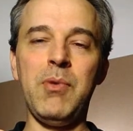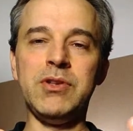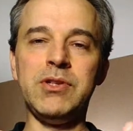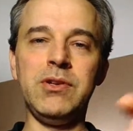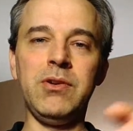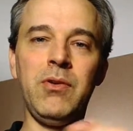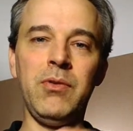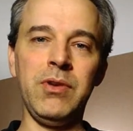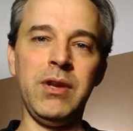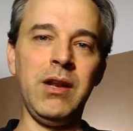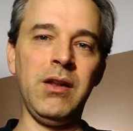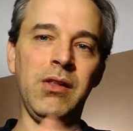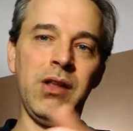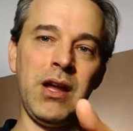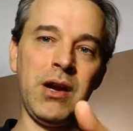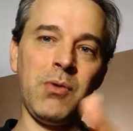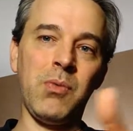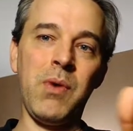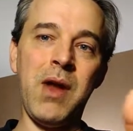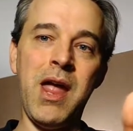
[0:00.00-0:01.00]
but you don't need a
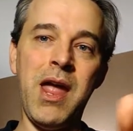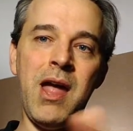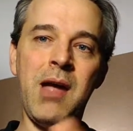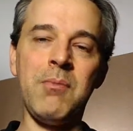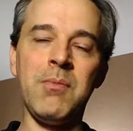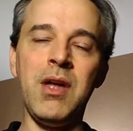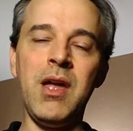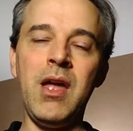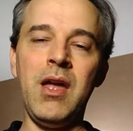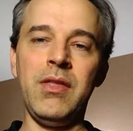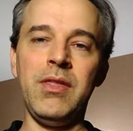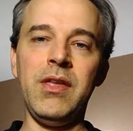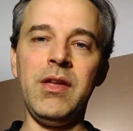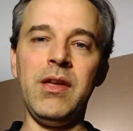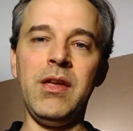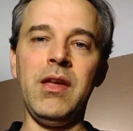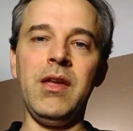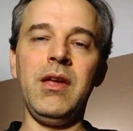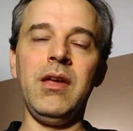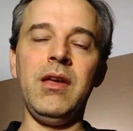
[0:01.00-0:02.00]
lot of RAM,
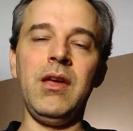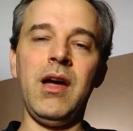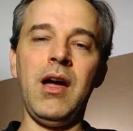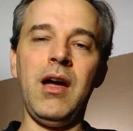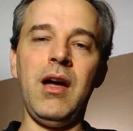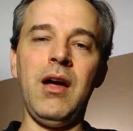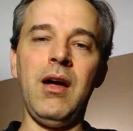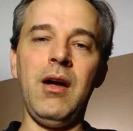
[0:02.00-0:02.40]
the